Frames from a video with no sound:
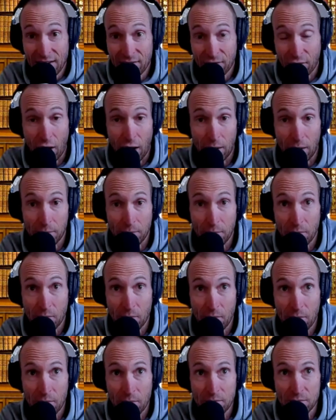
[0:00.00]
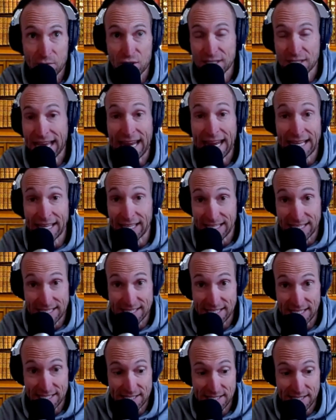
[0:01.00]
from just
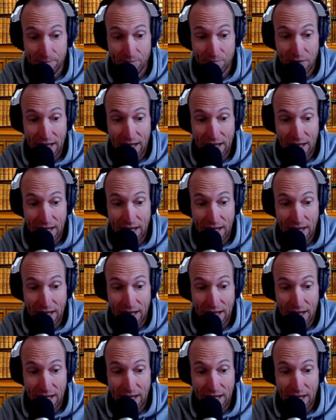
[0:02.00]
aliases.